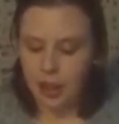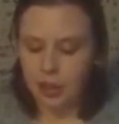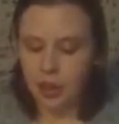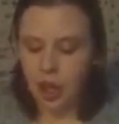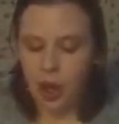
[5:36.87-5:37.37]

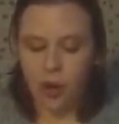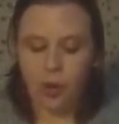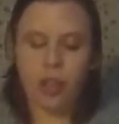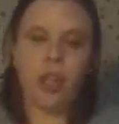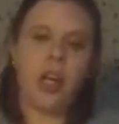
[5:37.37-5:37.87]
So
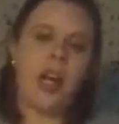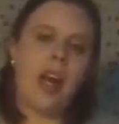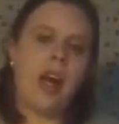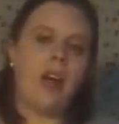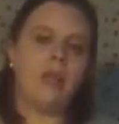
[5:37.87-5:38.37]
you're going to
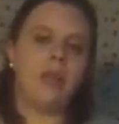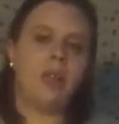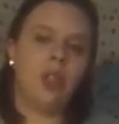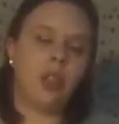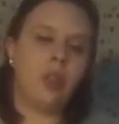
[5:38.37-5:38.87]
have
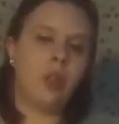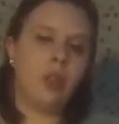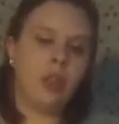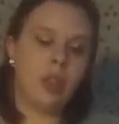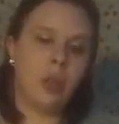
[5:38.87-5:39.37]

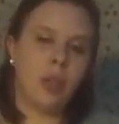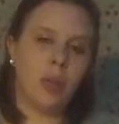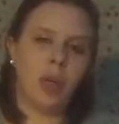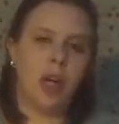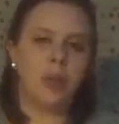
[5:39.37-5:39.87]
2
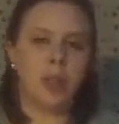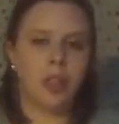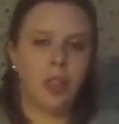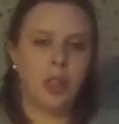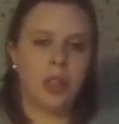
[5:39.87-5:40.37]
disposable cups or
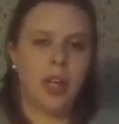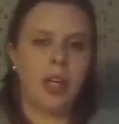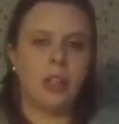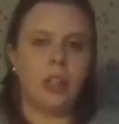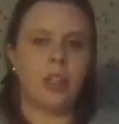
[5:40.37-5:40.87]
2
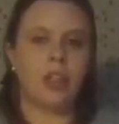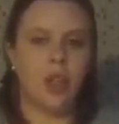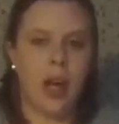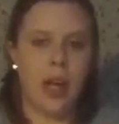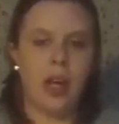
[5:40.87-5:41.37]
containers in a
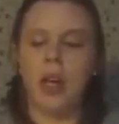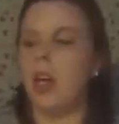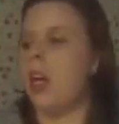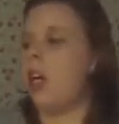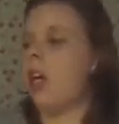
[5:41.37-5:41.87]
tray.
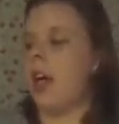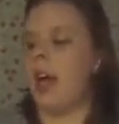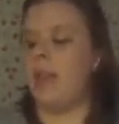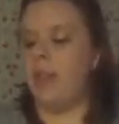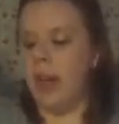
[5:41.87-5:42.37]
You're going
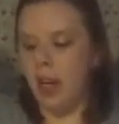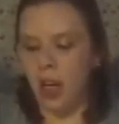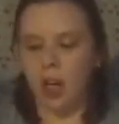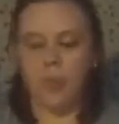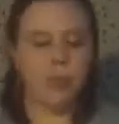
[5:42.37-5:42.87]
to have
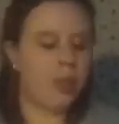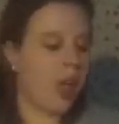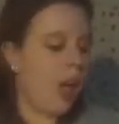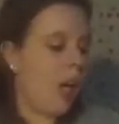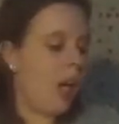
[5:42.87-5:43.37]
vinegar
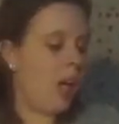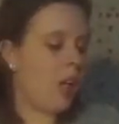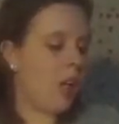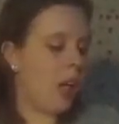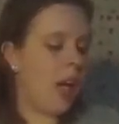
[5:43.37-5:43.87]
and
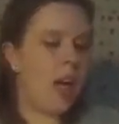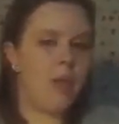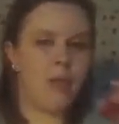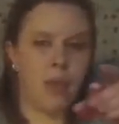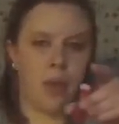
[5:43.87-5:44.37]
you're going to
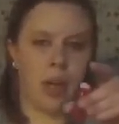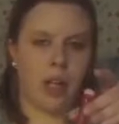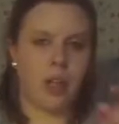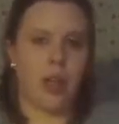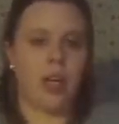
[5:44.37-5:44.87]
have food
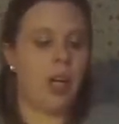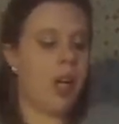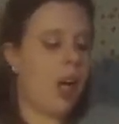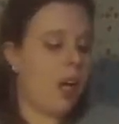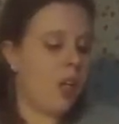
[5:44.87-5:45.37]
coloring.
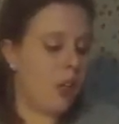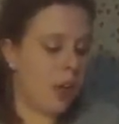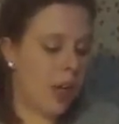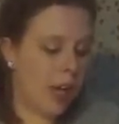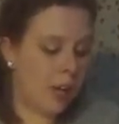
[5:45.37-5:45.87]
You
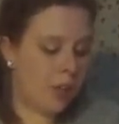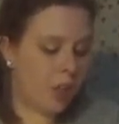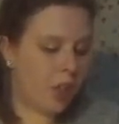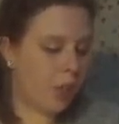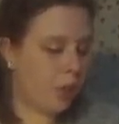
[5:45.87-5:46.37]
can have the
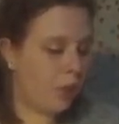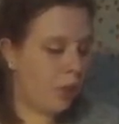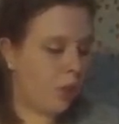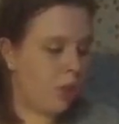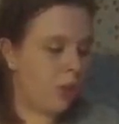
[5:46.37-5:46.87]
children
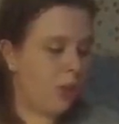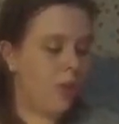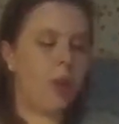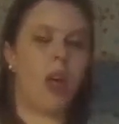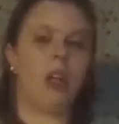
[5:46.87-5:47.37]
choose the
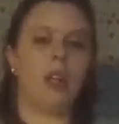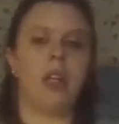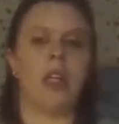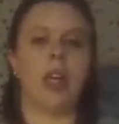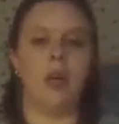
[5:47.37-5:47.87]
food
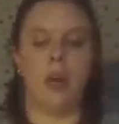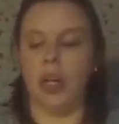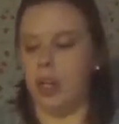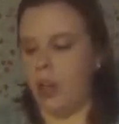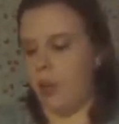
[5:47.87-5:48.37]
coloring they want
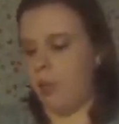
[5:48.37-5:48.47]
to do.